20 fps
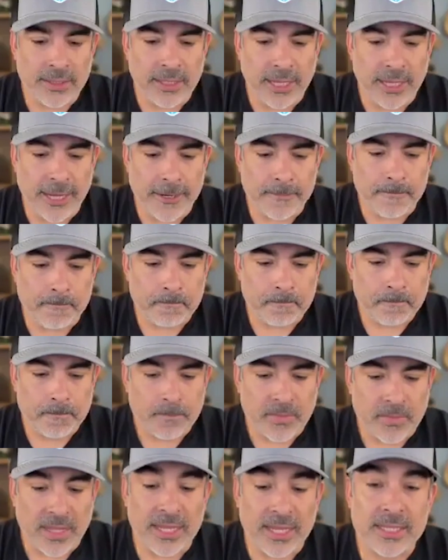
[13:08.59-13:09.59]
that
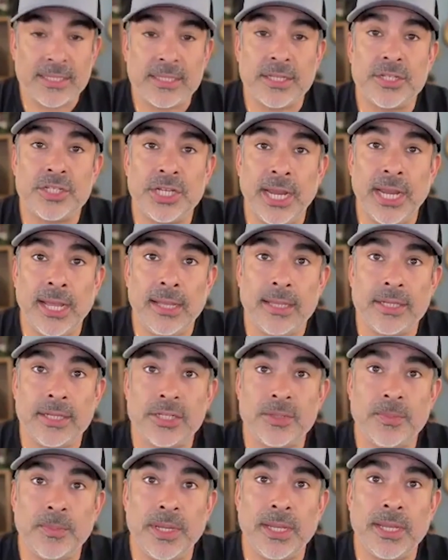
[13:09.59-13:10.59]
it's a
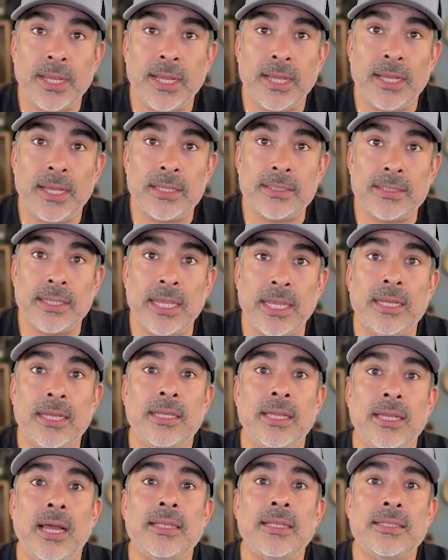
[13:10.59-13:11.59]
challenge because it
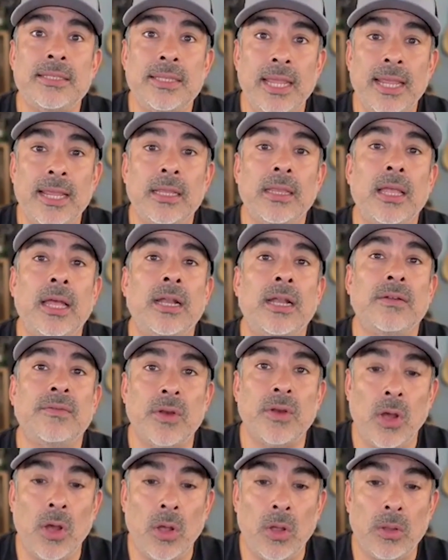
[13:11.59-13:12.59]
does take a lot of
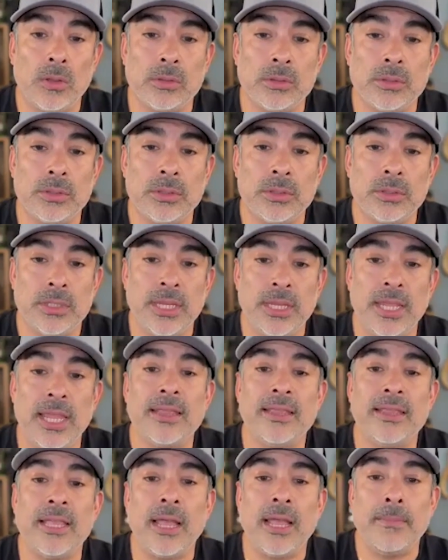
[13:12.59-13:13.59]
calls to
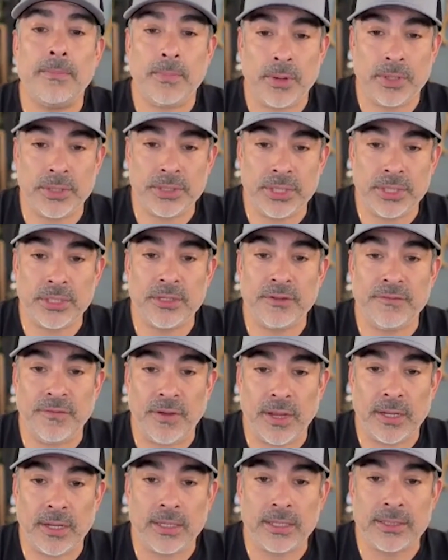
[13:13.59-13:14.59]
get that person to
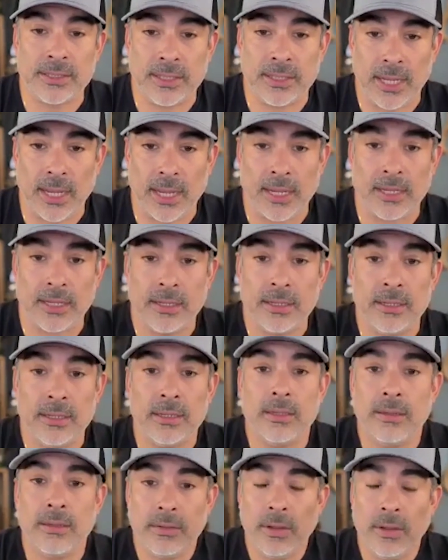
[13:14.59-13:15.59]
finally say,
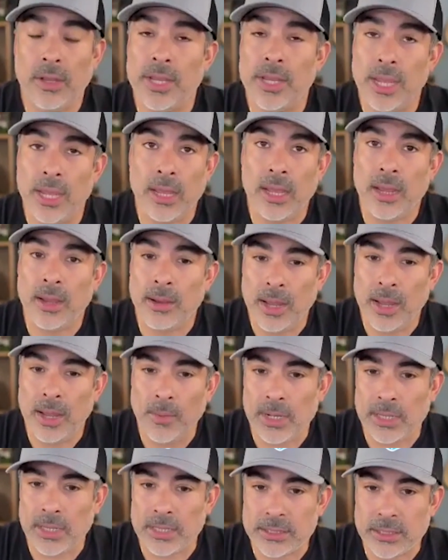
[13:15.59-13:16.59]
Oh, yeah, I, I
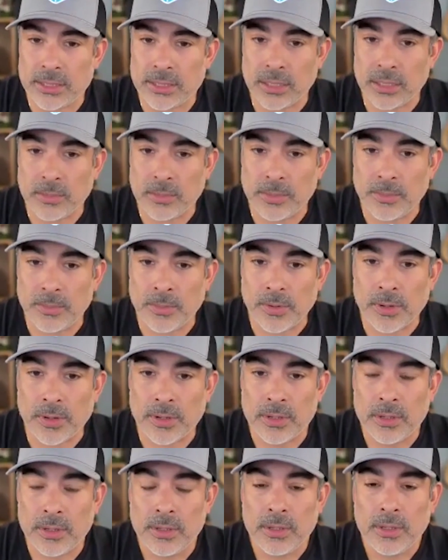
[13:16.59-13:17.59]
want to listen a little bit
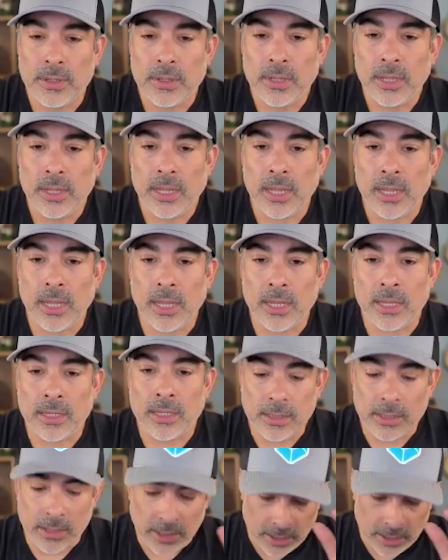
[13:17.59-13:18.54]
more. And